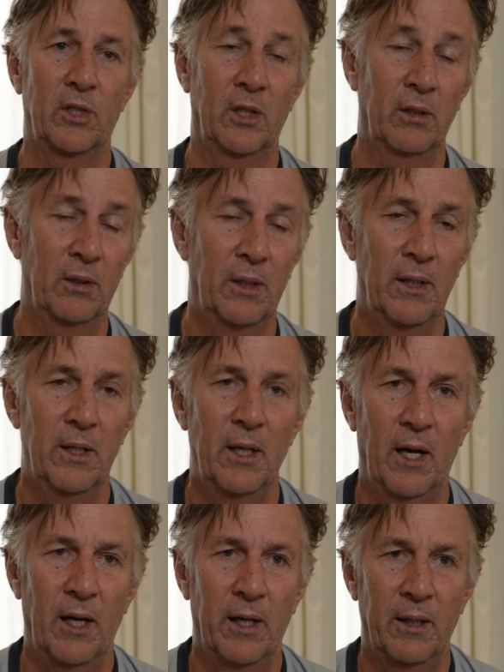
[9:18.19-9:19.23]
So
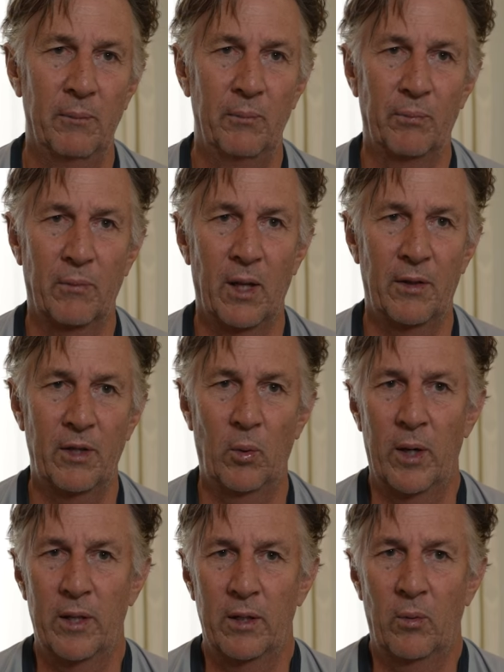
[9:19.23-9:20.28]
I think
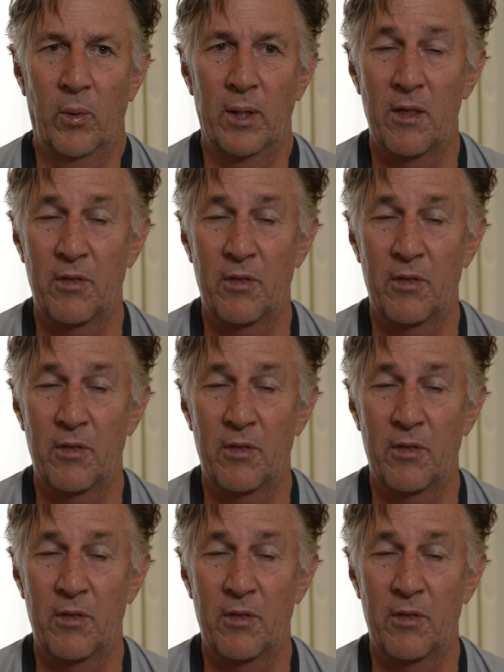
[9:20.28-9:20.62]
one of